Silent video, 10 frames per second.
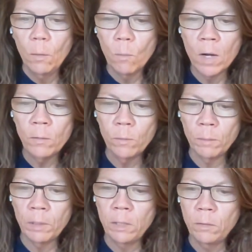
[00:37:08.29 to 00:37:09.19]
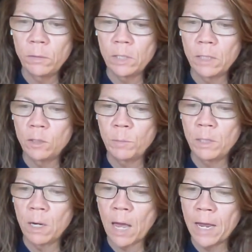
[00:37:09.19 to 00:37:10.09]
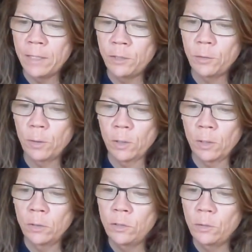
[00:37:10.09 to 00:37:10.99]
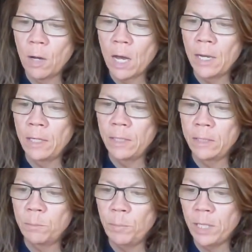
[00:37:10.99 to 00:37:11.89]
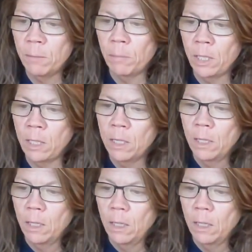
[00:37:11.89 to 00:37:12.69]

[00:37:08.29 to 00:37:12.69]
One woman whose husband lied to her to hide his bigamy,